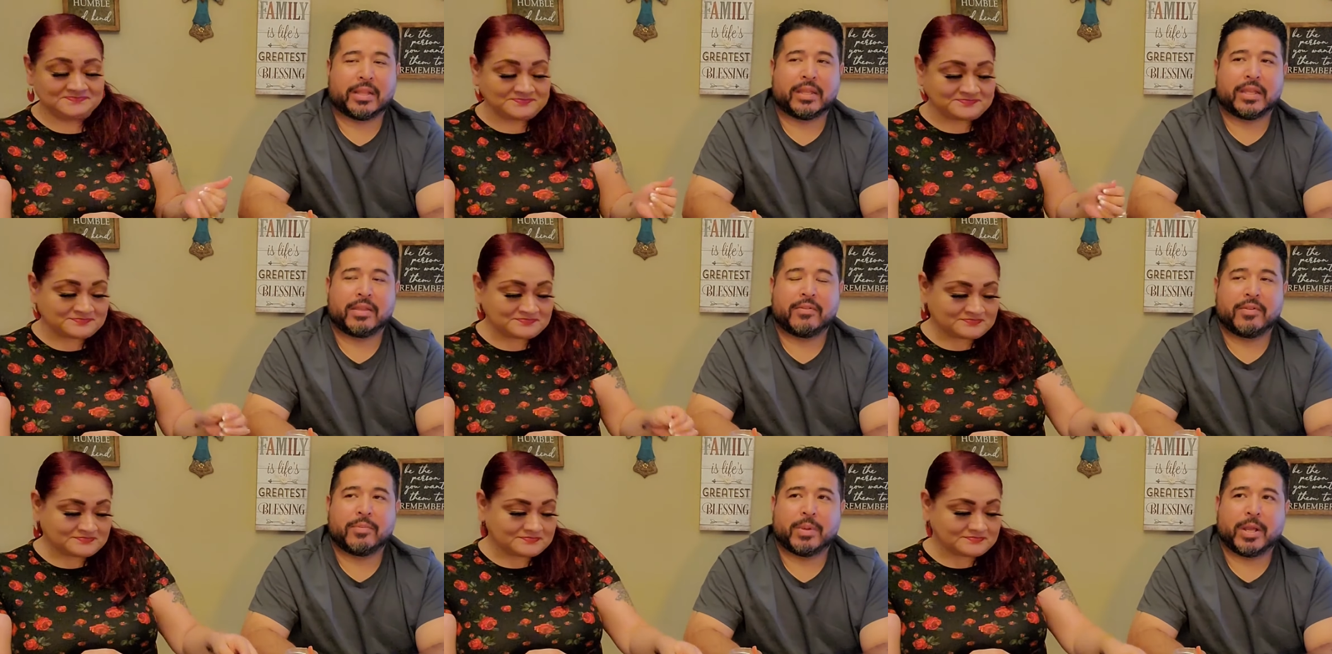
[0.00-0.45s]
Speaker 1: I
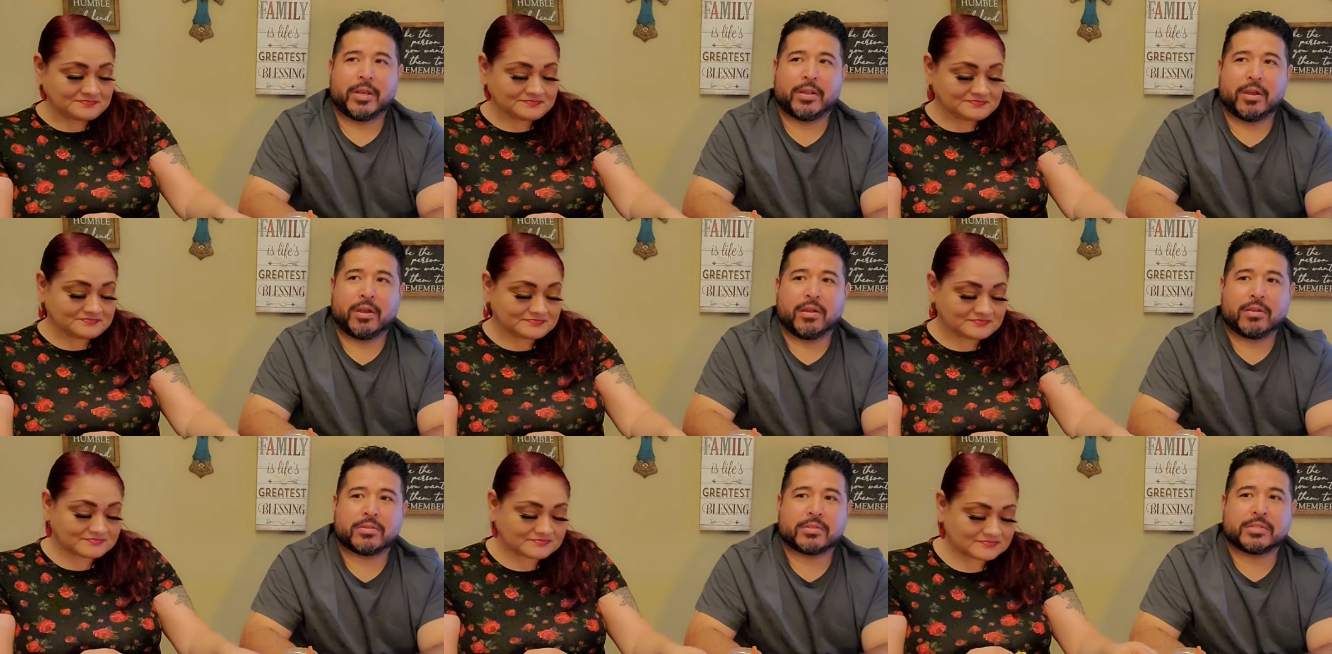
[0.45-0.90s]
think even my
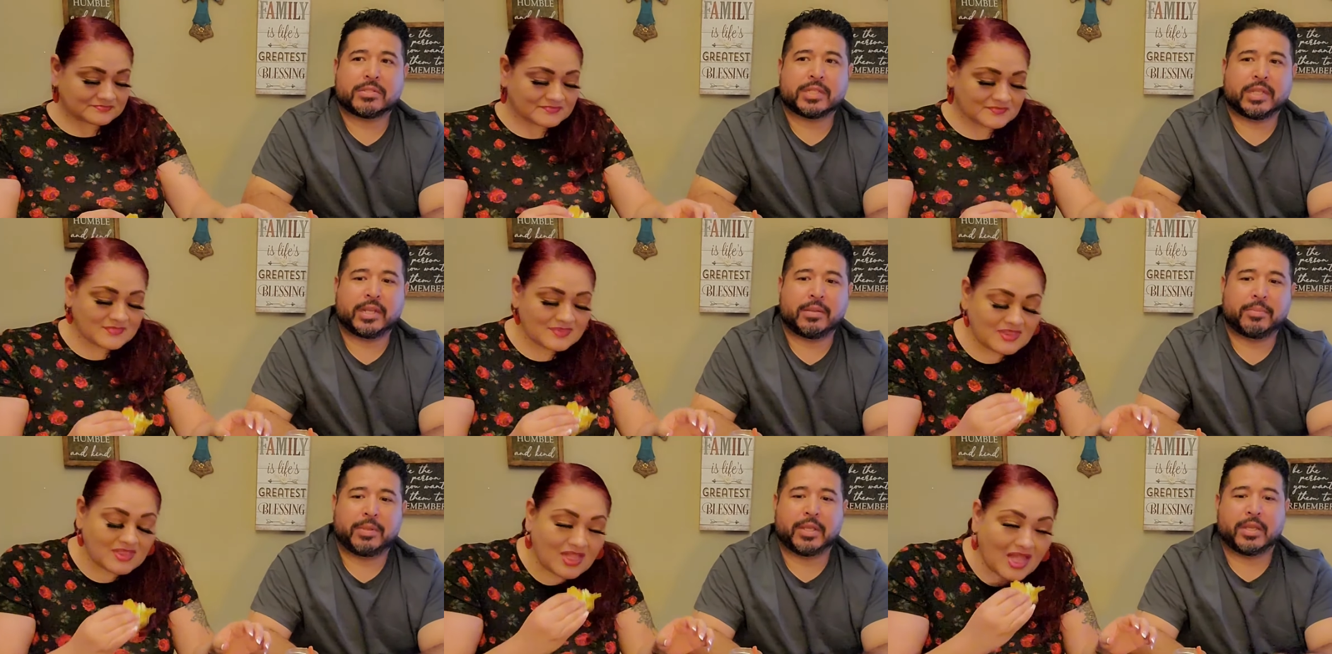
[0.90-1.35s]
dog
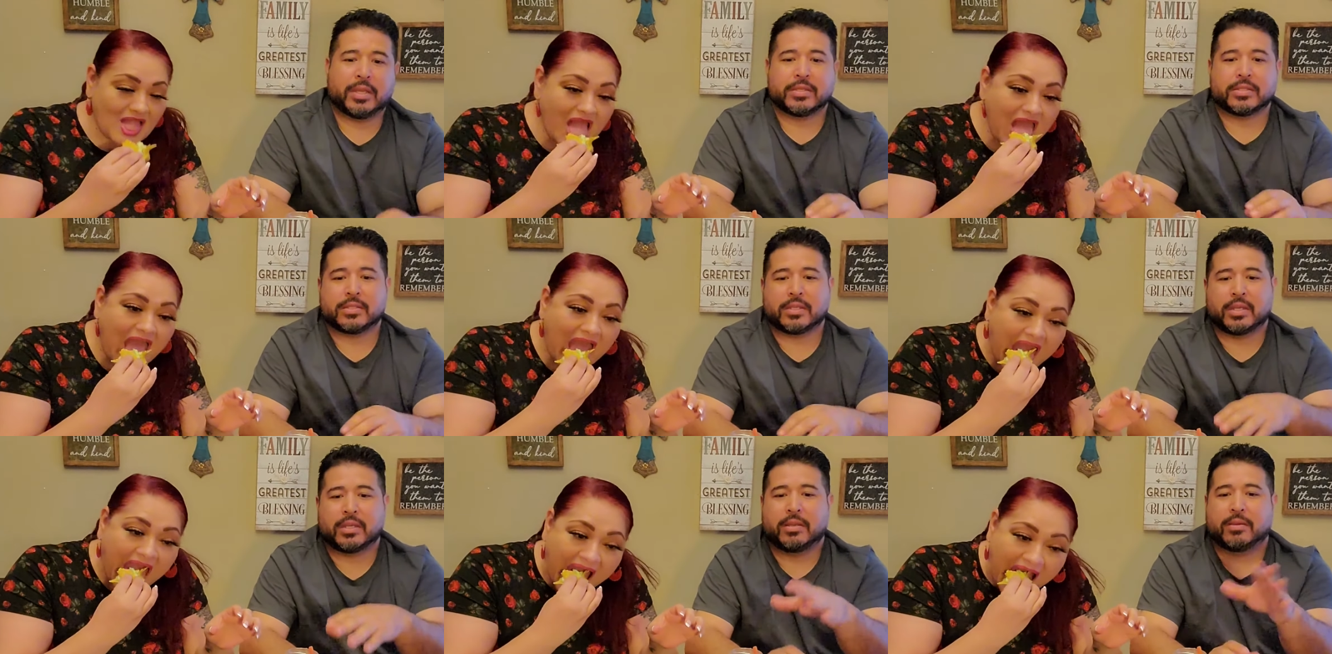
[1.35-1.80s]
seen it
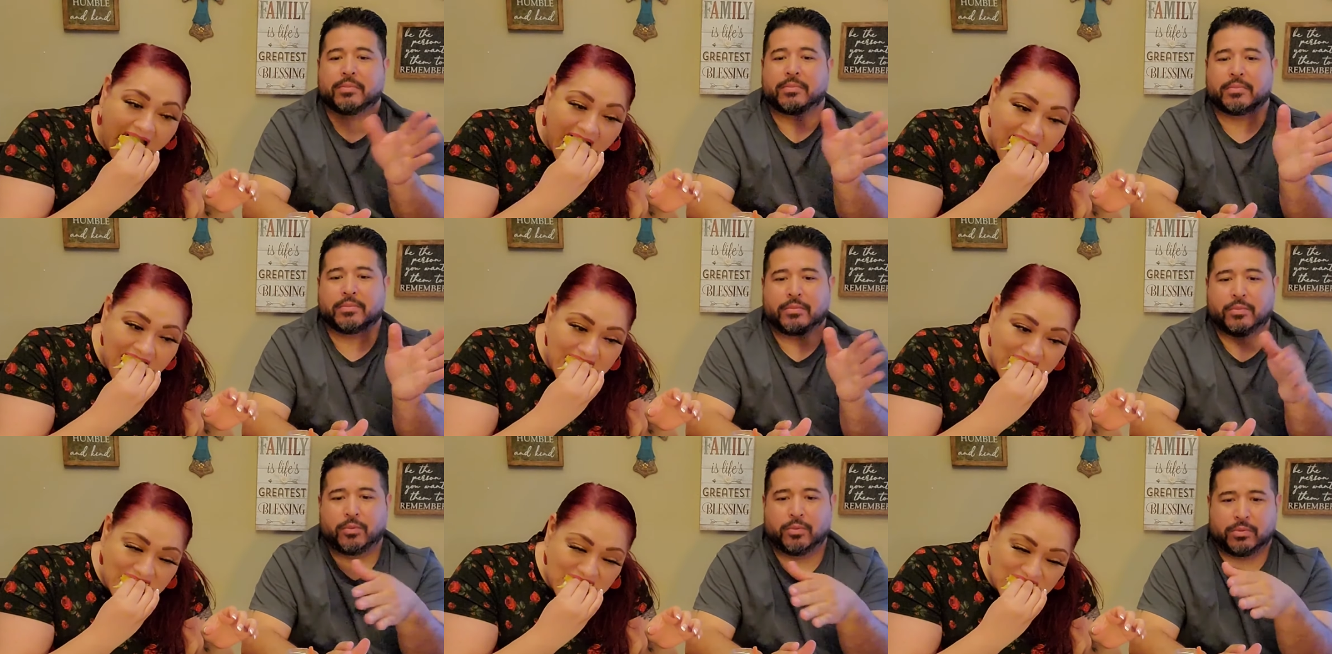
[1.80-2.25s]
because
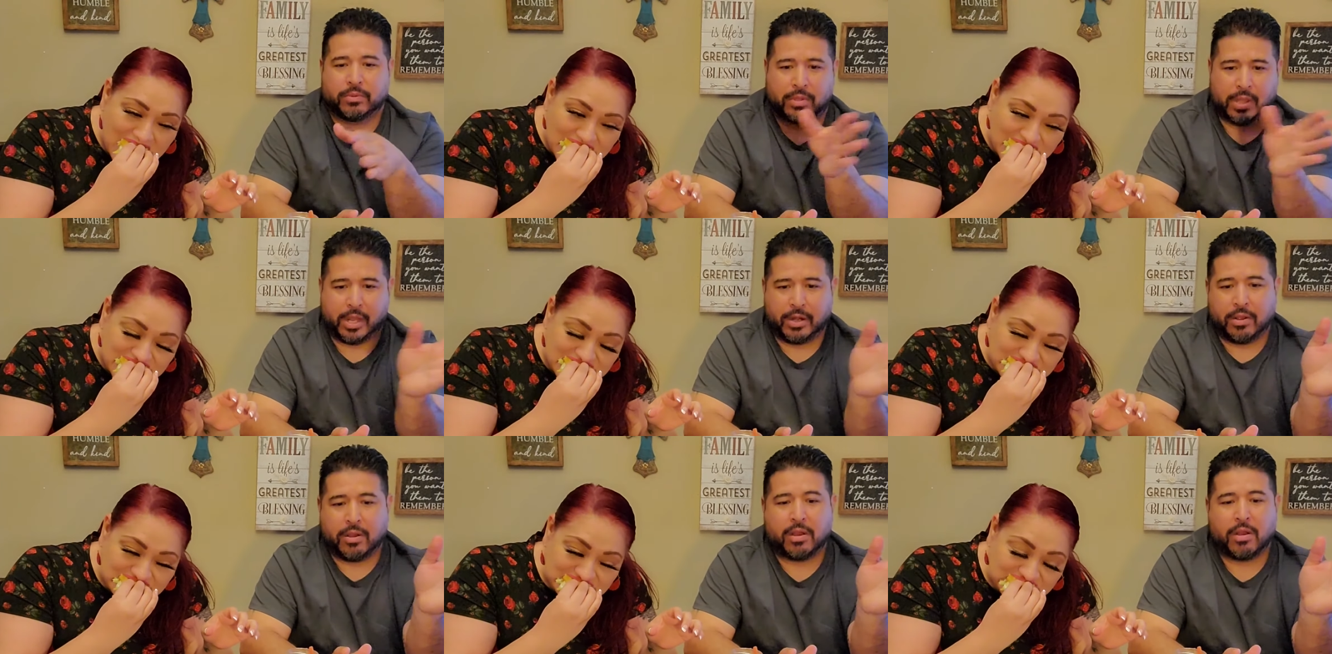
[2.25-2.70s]
um,
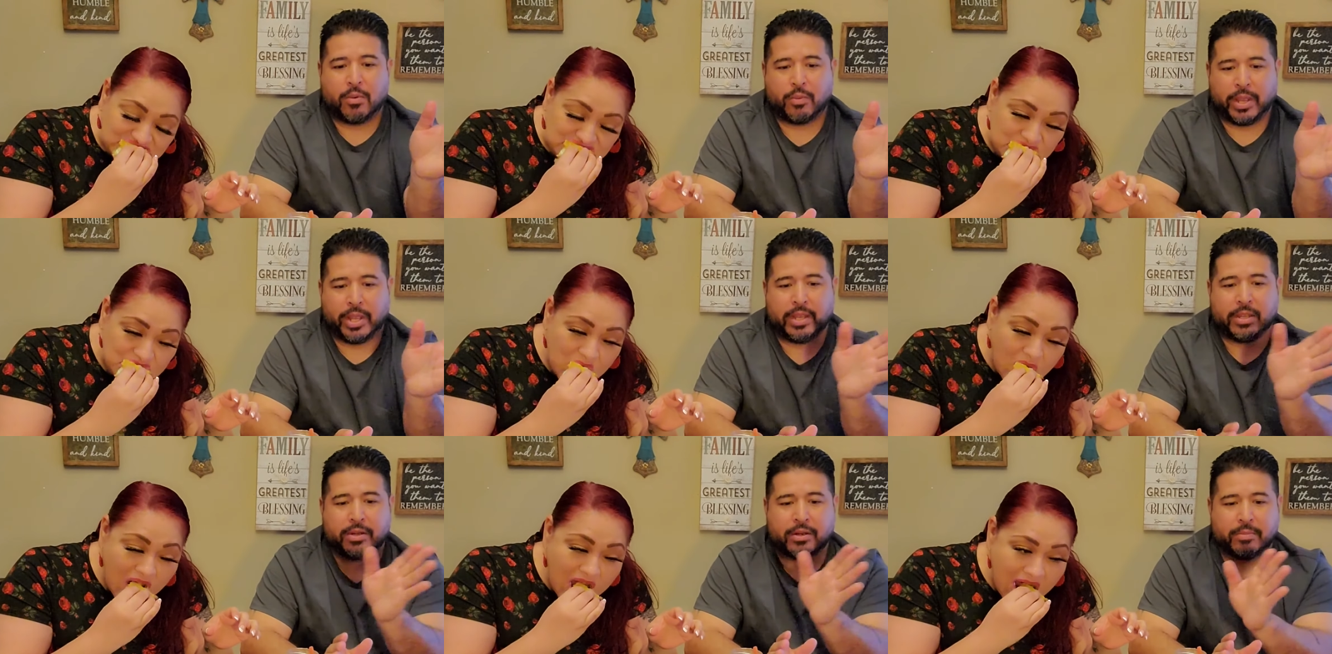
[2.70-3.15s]
that
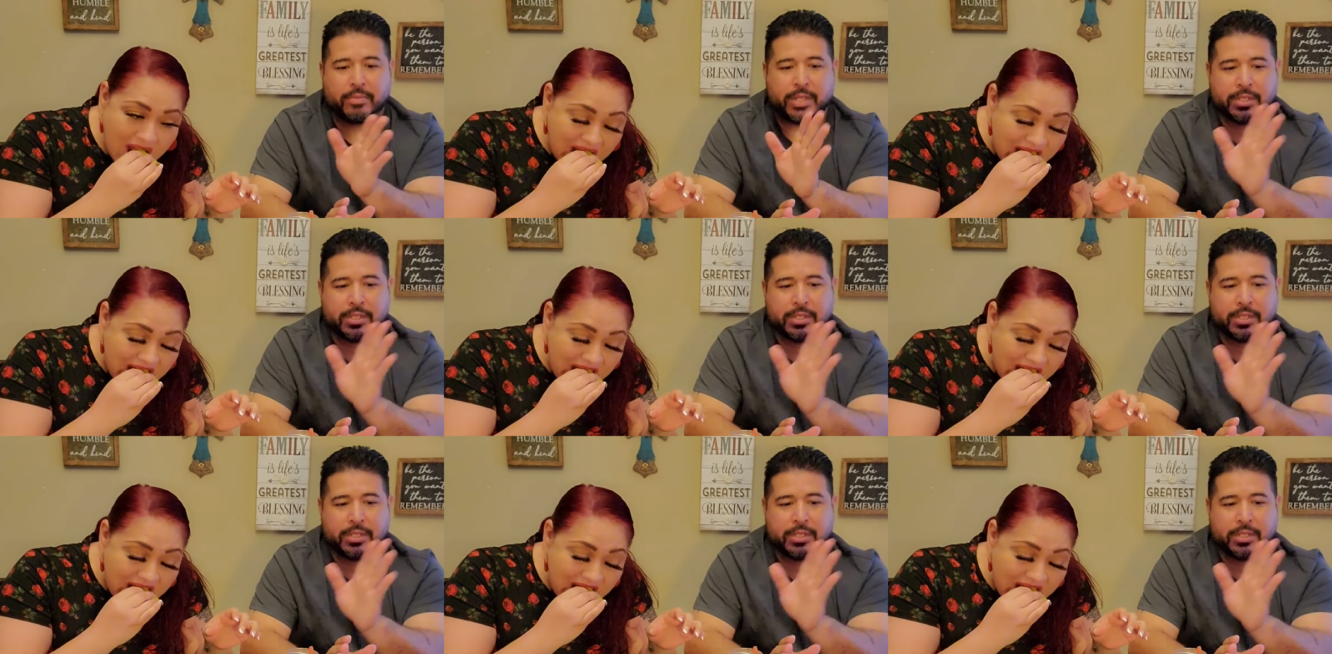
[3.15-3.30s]
hallway, you know,